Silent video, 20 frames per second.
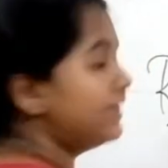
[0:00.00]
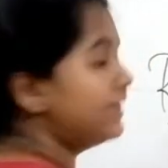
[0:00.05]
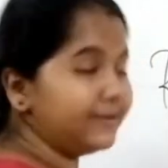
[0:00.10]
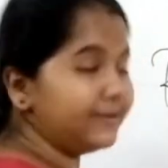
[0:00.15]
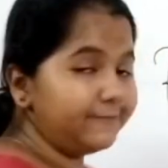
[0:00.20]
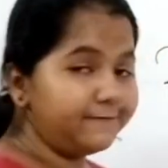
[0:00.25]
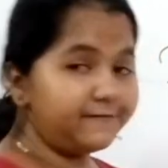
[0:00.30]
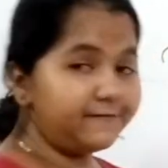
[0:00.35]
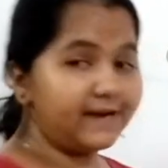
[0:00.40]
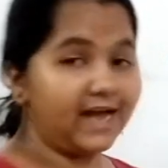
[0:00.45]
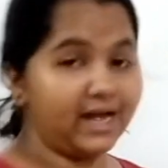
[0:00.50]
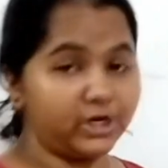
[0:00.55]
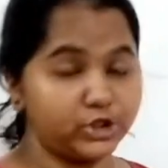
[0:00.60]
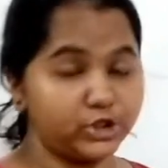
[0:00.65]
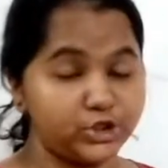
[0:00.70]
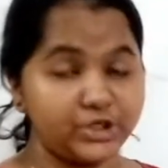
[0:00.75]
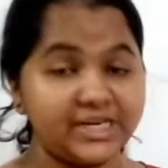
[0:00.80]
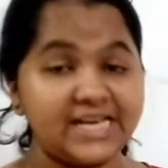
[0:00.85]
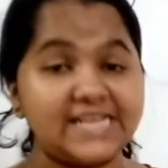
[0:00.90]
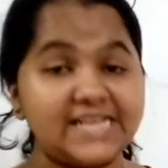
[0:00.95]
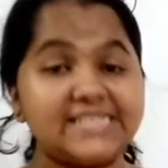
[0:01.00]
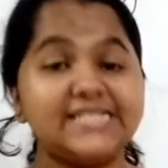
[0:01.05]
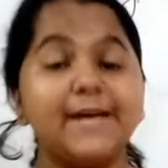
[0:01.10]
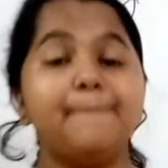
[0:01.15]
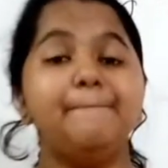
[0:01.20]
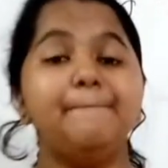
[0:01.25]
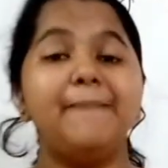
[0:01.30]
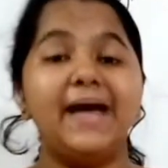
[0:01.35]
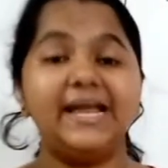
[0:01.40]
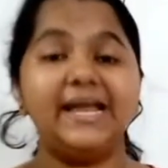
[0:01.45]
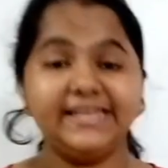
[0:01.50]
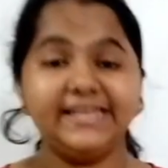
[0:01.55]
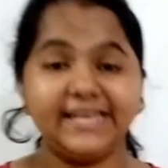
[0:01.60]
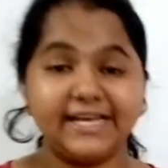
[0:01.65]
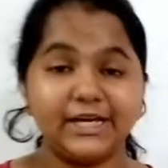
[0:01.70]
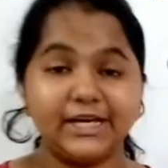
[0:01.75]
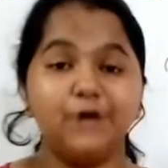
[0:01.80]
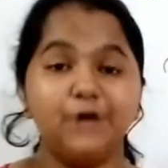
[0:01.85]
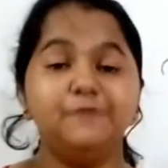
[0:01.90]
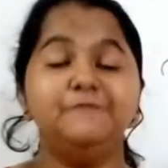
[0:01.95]
Refraction is the
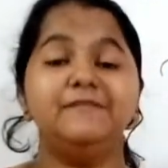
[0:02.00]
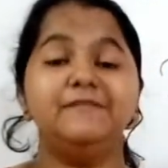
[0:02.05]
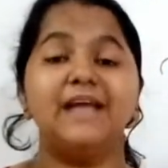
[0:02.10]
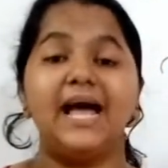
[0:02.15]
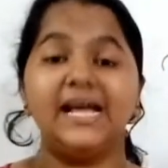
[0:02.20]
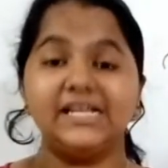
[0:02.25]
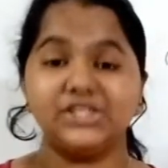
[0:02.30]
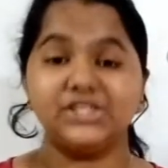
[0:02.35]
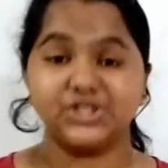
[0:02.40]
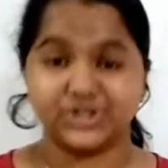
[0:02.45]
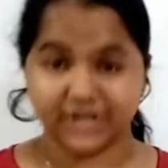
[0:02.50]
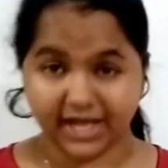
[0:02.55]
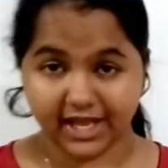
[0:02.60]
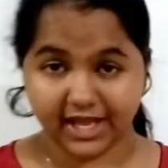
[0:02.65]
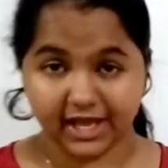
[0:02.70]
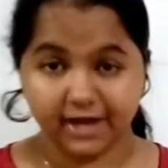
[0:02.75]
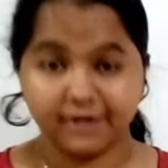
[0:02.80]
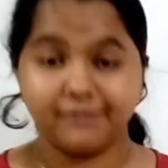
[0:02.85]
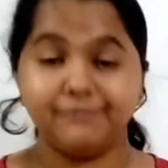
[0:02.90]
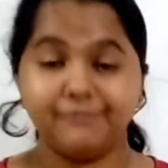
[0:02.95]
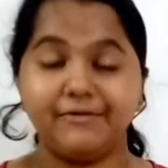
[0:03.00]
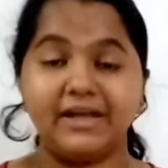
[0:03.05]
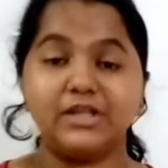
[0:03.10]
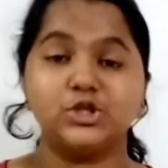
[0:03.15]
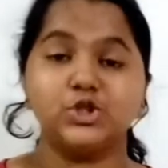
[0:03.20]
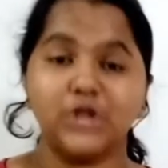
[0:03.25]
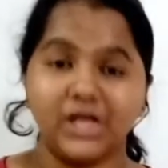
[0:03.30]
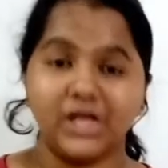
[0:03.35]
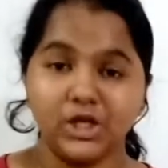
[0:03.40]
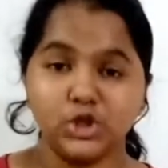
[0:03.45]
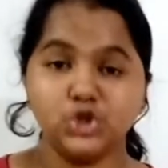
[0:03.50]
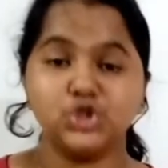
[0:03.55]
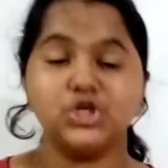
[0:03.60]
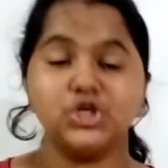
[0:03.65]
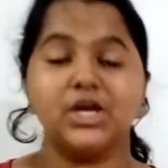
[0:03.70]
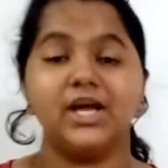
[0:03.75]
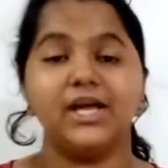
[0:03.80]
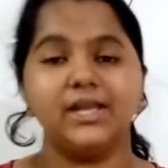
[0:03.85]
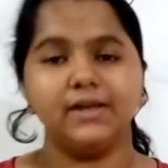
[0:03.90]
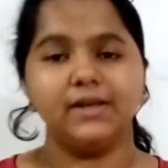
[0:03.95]
bending of light ray when change
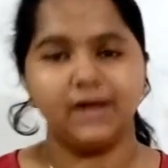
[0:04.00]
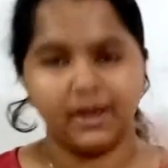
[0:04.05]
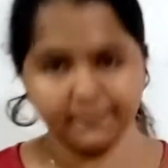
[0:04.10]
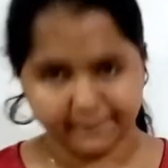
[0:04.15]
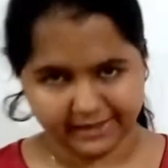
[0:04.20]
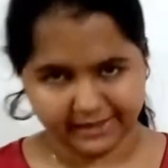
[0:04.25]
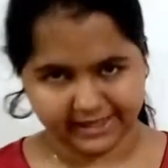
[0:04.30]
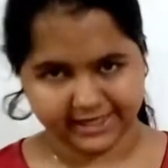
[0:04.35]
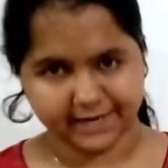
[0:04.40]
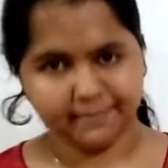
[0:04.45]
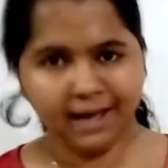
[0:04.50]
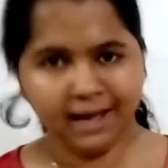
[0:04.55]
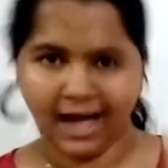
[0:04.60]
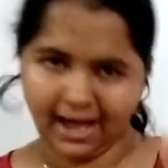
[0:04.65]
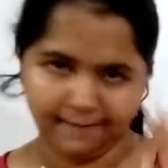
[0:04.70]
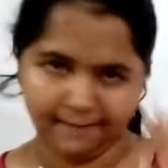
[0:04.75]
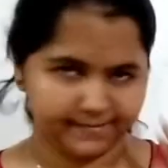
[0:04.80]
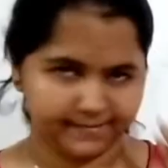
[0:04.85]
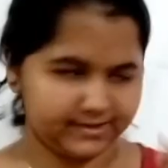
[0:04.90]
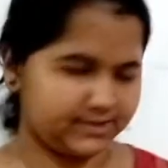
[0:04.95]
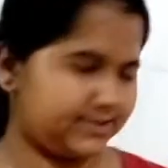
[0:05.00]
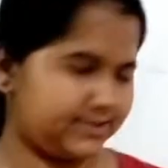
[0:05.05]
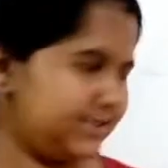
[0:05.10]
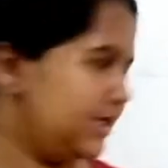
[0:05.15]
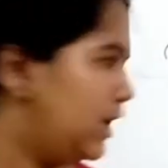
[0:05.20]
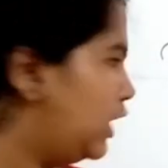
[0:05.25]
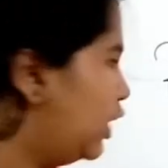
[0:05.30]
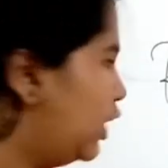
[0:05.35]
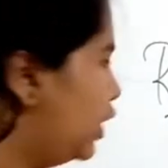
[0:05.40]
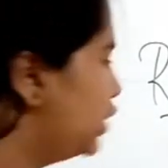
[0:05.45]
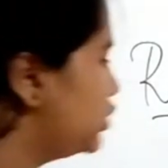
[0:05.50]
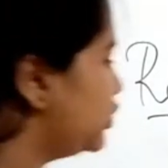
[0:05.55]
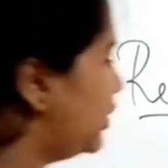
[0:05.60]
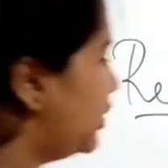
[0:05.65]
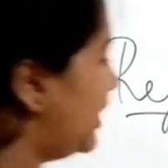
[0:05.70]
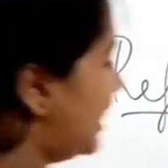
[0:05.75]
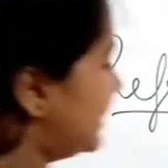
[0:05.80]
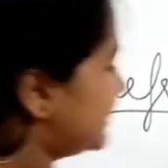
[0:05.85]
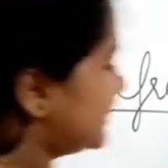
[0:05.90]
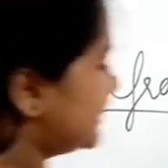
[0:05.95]
in a medium happens. So
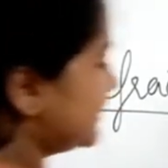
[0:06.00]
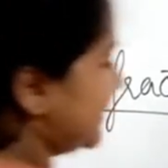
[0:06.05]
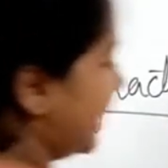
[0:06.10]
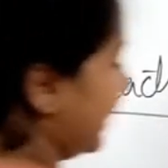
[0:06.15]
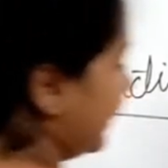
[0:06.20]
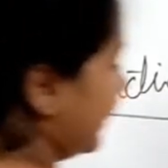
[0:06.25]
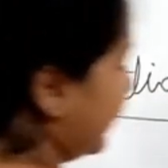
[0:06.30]
let's take,